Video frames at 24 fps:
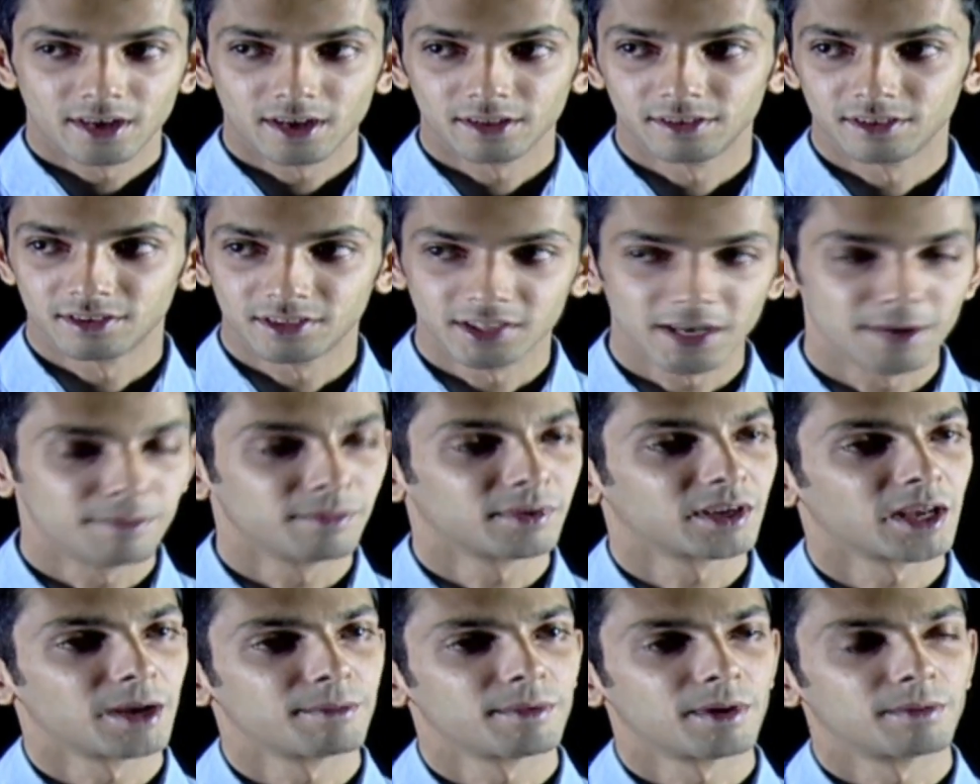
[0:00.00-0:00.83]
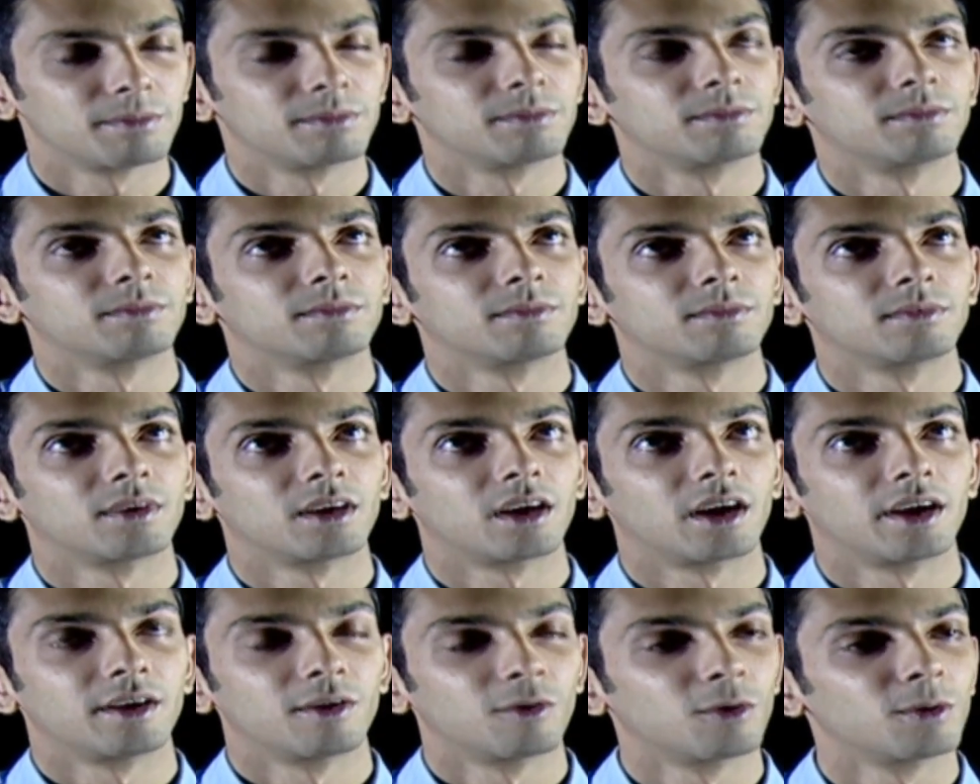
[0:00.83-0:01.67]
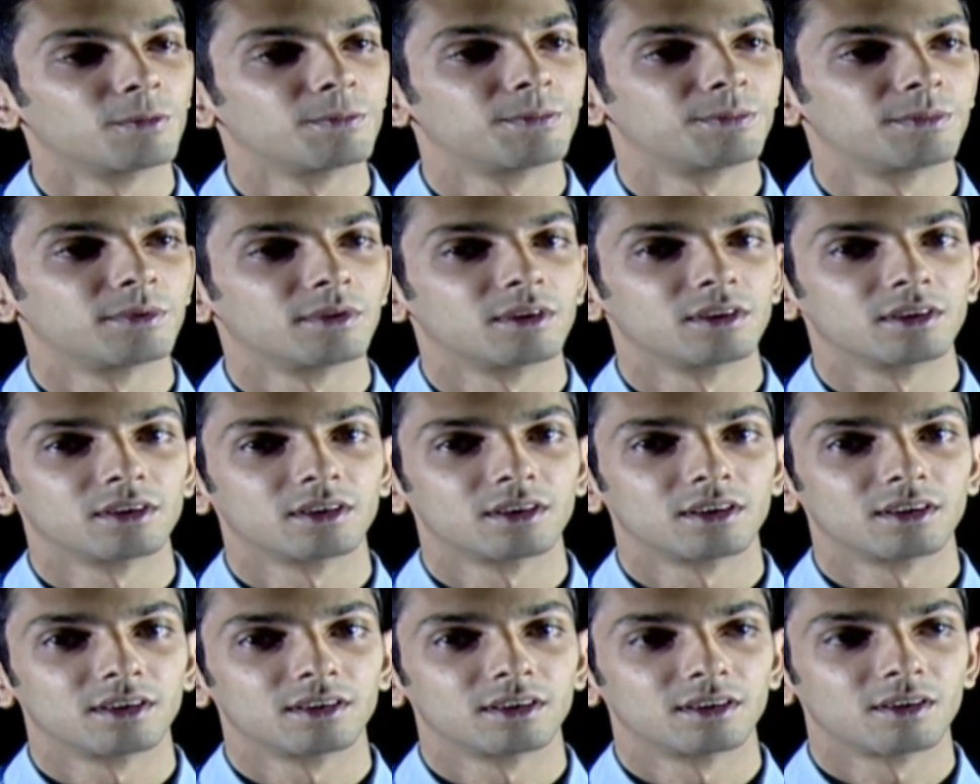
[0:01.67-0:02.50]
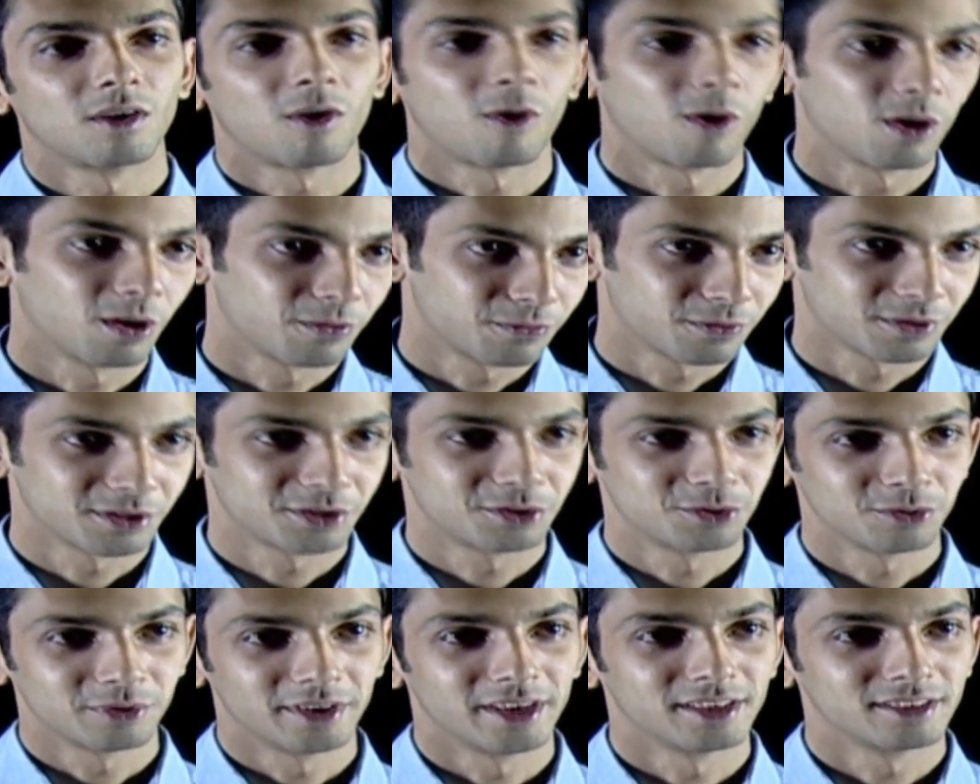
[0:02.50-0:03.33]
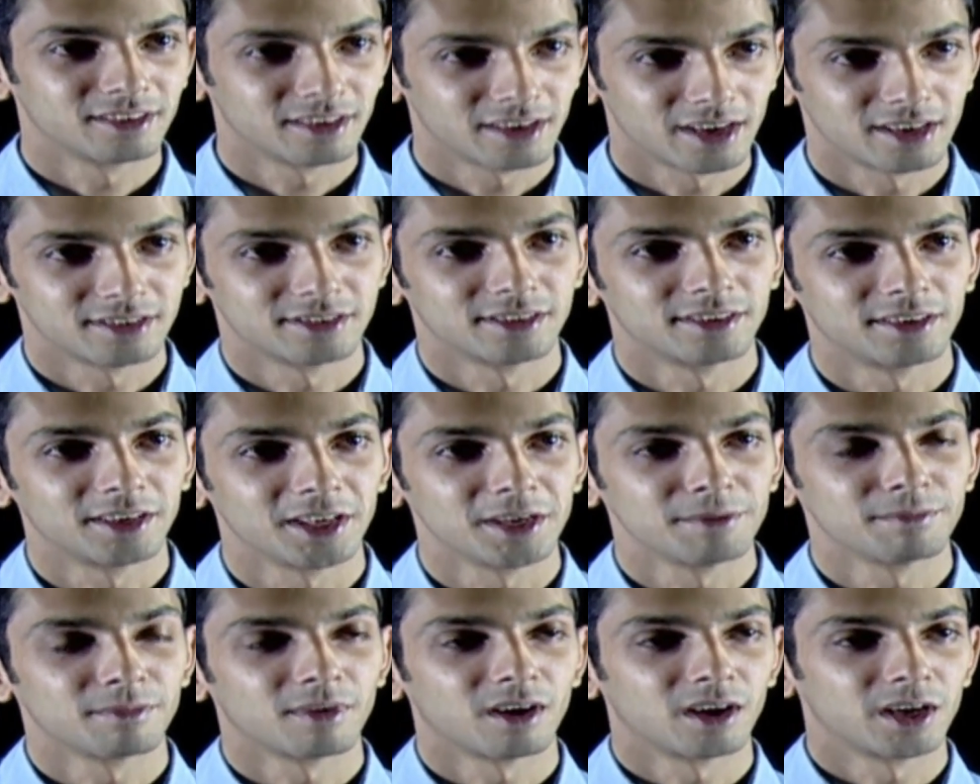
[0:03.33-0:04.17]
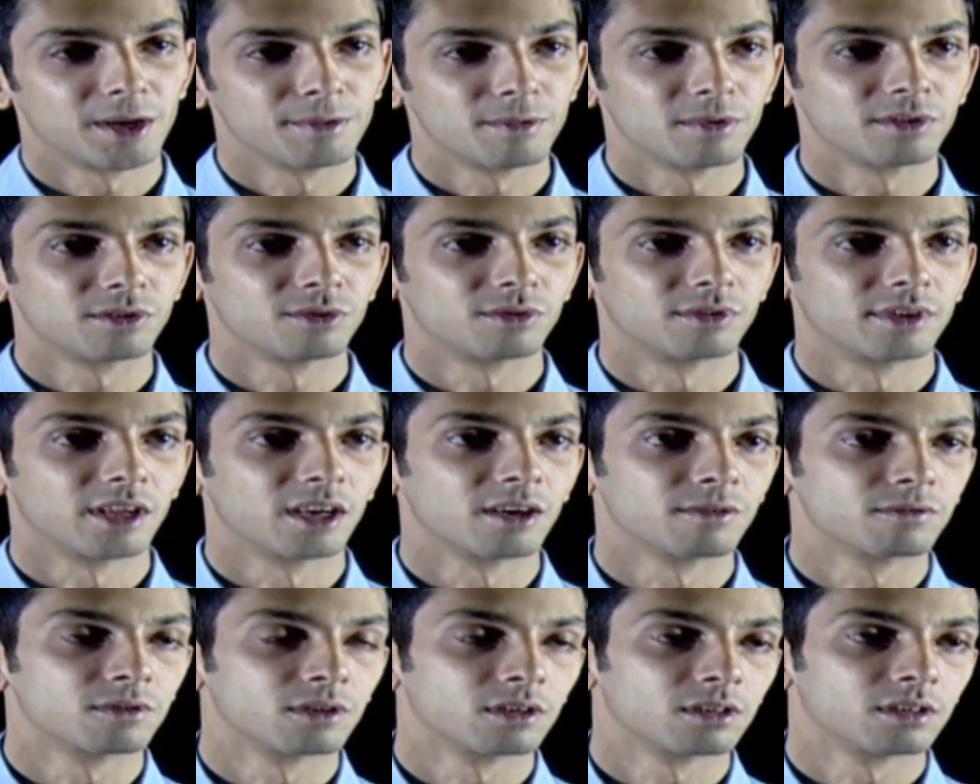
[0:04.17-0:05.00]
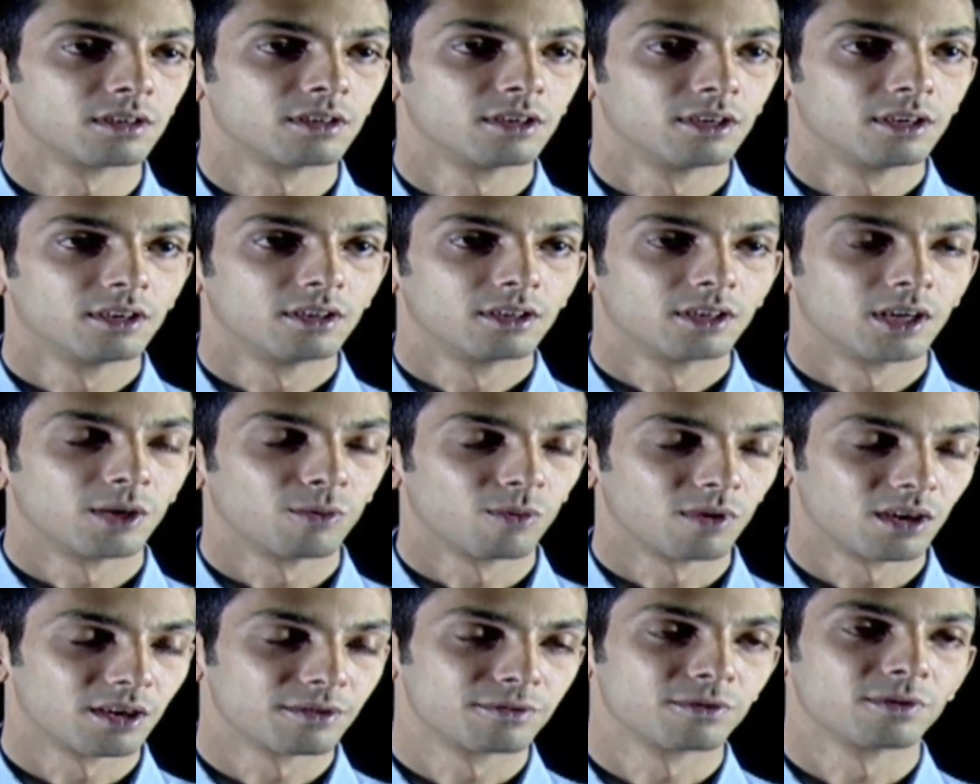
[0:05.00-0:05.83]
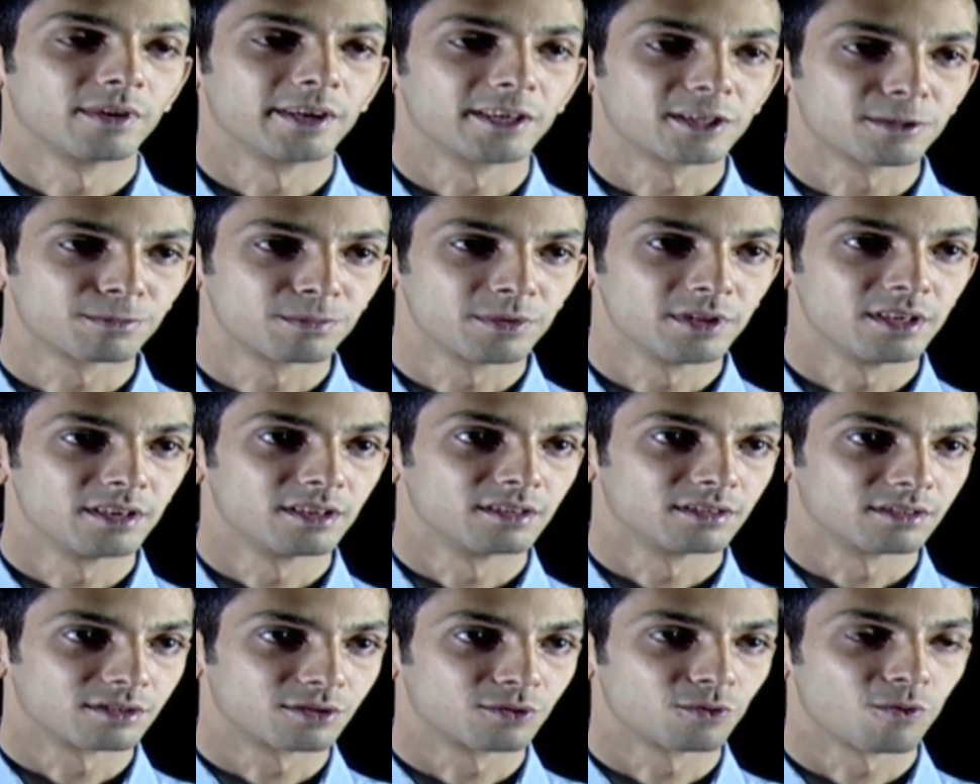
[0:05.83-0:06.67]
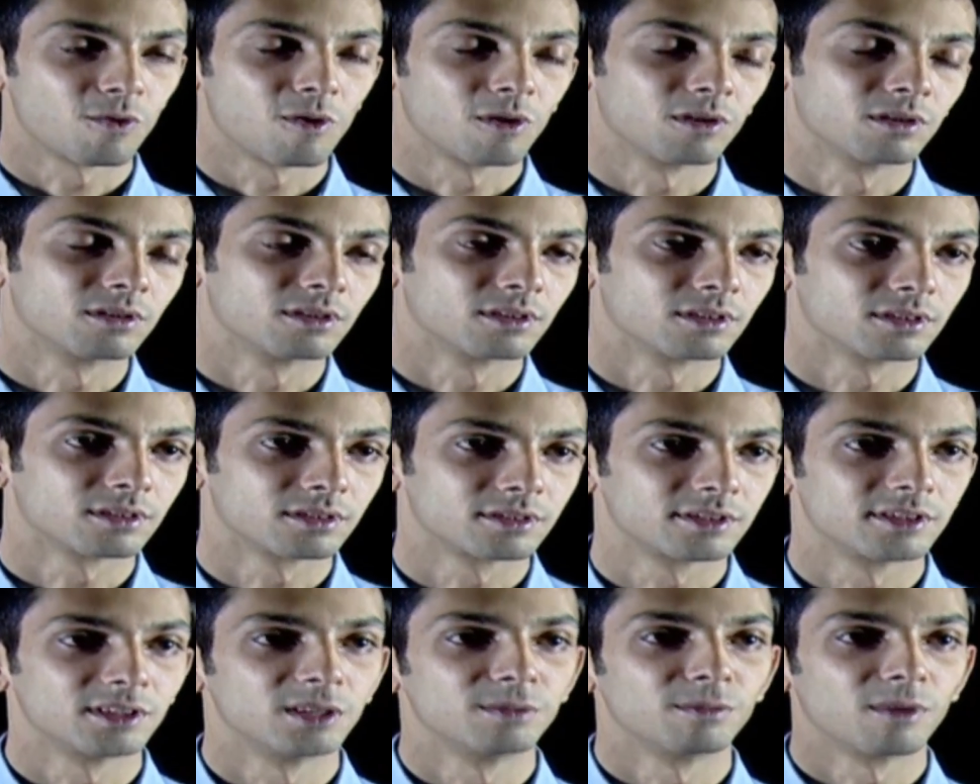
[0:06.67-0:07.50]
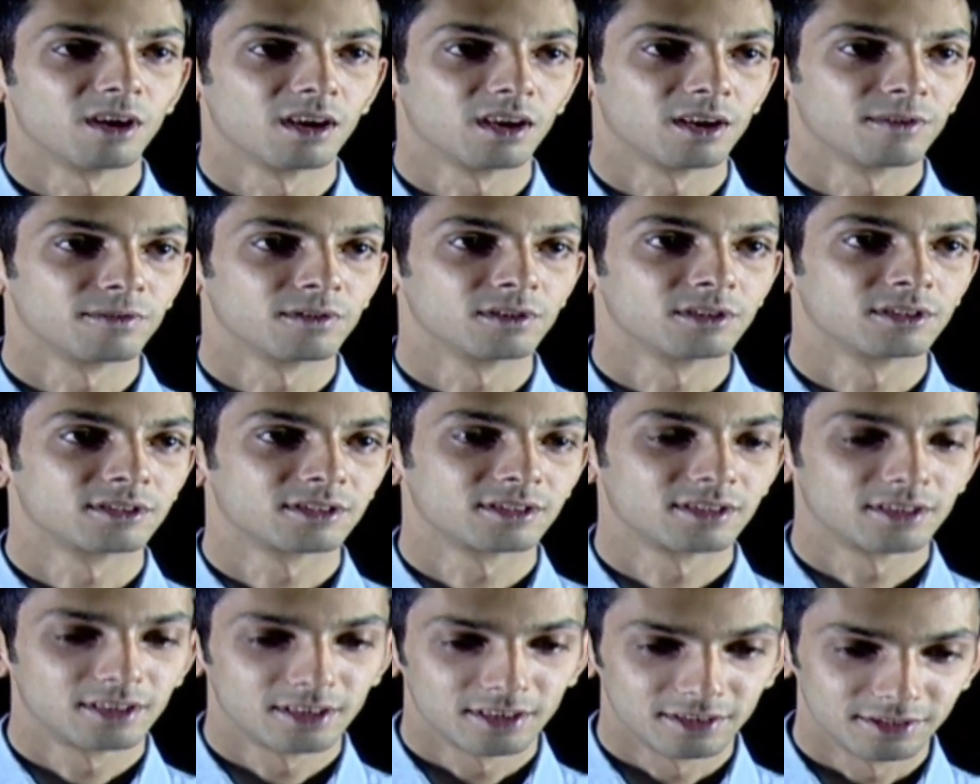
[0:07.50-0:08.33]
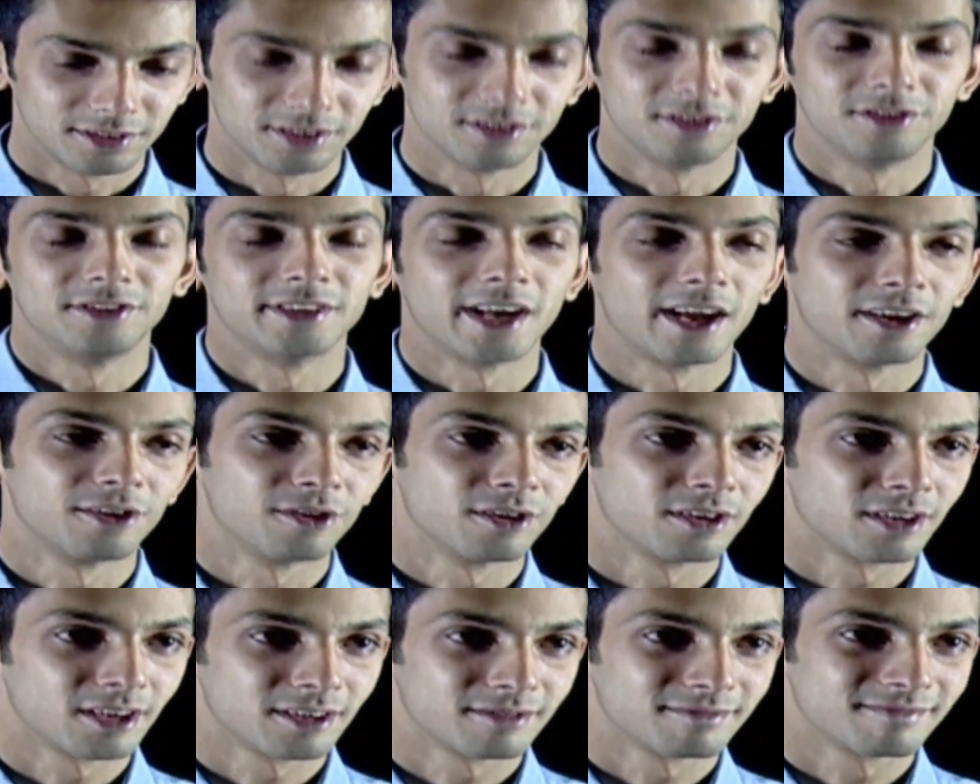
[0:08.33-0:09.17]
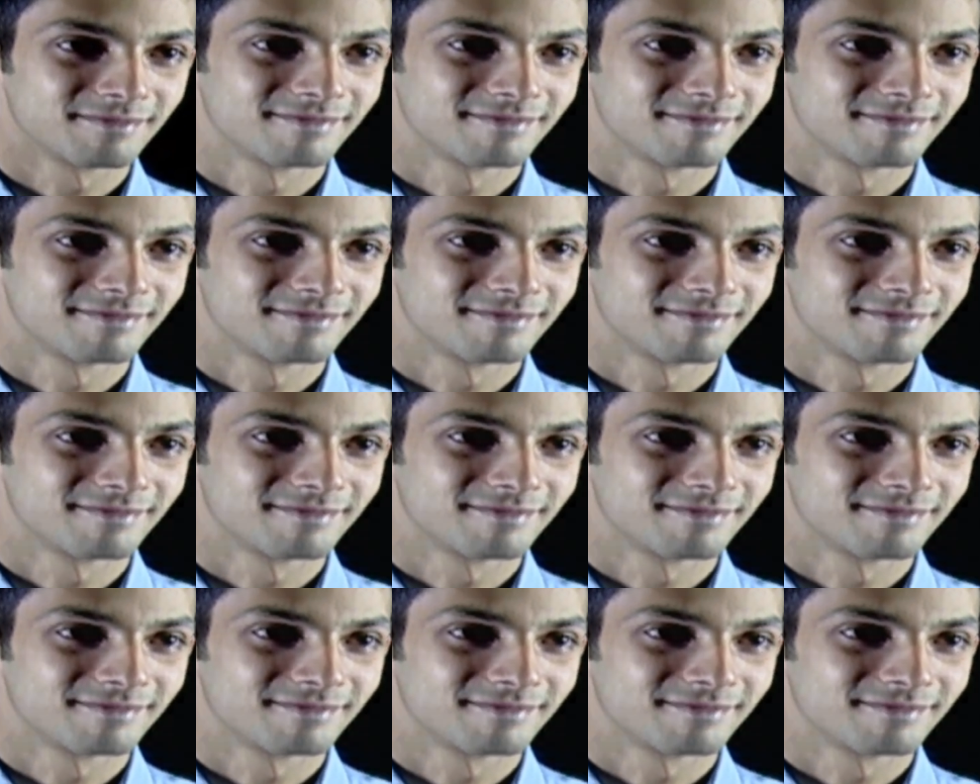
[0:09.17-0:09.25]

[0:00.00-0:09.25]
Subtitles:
At the same time, I hope all of us together as a team are able to deliver a wonderful experience to all the cinema lovers this January.